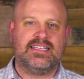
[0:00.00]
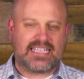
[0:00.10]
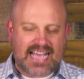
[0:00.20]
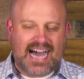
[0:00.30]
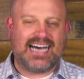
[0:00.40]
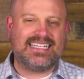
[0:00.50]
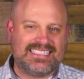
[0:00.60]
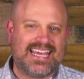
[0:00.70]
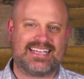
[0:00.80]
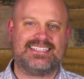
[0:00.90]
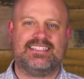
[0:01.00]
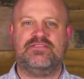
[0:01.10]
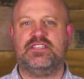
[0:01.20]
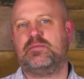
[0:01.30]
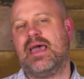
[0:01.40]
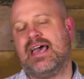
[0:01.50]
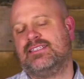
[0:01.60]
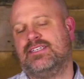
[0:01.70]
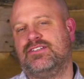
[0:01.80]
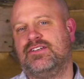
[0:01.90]
context of this
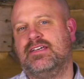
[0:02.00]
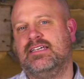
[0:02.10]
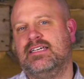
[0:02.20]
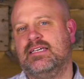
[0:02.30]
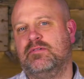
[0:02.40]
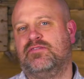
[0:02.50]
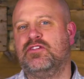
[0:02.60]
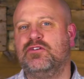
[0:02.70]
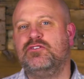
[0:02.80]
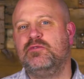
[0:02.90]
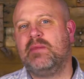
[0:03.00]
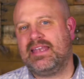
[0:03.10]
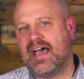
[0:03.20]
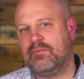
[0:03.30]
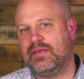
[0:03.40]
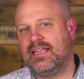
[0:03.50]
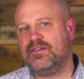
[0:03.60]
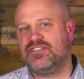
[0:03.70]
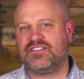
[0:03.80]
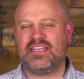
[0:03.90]
passage. But for those who may not be, let me
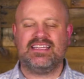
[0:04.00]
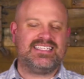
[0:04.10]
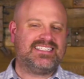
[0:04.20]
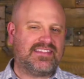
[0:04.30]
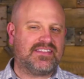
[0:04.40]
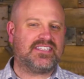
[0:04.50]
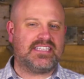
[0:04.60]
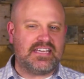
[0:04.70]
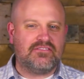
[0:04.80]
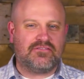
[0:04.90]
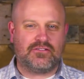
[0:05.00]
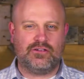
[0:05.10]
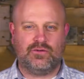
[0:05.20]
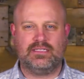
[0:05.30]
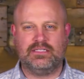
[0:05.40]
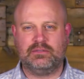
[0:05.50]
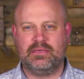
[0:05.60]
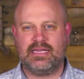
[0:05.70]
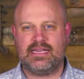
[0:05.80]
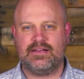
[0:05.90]
just at least set the scene for you a little
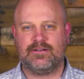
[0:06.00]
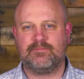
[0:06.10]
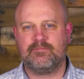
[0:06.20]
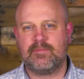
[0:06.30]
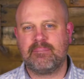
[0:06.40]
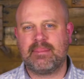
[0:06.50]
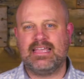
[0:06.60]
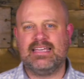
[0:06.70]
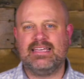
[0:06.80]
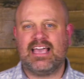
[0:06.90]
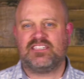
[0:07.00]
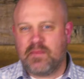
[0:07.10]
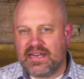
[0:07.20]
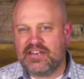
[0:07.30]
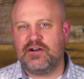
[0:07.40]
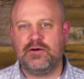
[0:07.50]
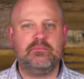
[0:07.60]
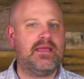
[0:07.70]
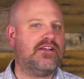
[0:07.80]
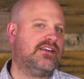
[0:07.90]
bit here. As many know,
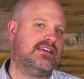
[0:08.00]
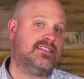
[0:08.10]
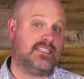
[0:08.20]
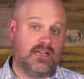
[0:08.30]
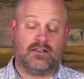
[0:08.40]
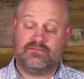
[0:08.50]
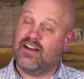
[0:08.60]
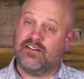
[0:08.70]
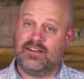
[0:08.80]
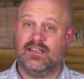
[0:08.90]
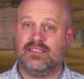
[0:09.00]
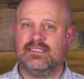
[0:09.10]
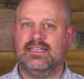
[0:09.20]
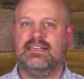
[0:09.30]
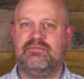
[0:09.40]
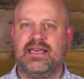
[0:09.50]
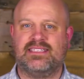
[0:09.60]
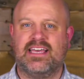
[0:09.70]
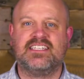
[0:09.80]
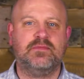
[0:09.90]
Mary is young, very young. Best
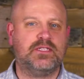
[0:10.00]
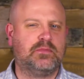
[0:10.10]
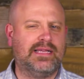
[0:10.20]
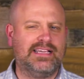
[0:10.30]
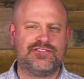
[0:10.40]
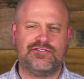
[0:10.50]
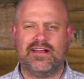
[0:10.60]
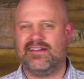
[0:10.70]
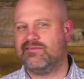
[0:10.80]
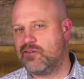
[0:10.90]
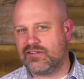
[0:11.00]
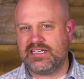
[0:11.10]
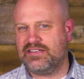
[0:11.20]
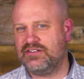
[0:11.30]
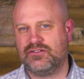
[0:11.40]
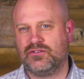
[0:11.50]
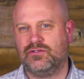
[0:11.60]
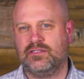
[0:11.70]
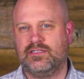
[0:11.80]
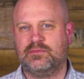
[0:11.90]
estimates place her around 13 years old
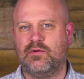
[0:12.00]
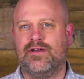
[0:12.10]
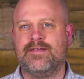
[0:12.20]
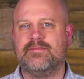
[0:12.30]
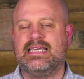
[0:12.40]
at this point.